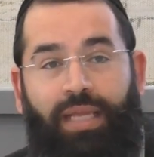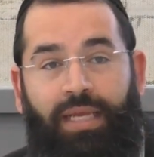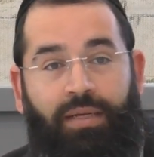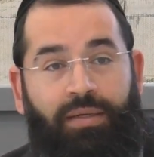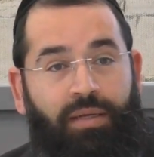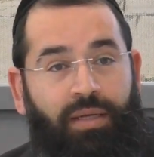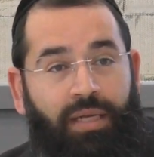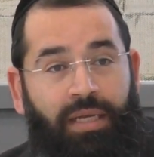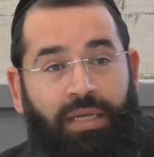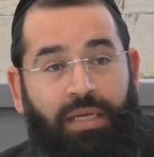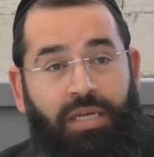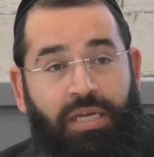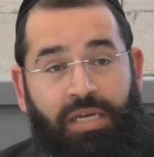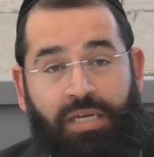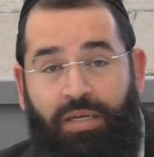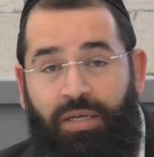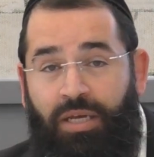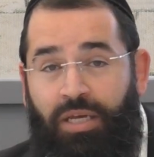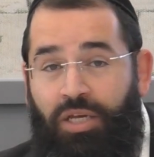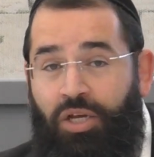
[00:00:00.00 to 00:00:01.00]
and
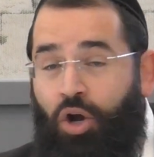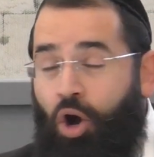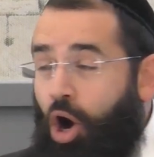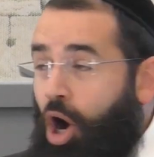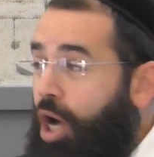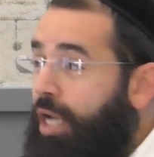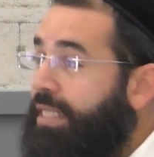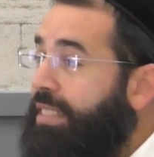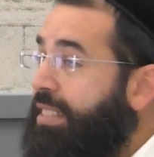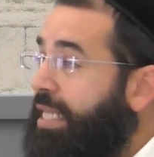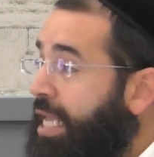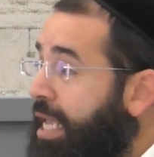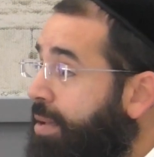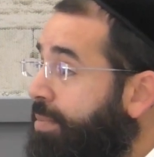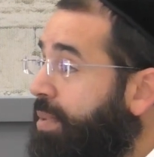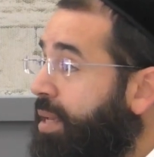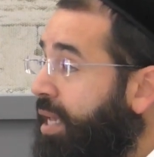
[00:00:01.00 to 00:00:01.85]
it caused him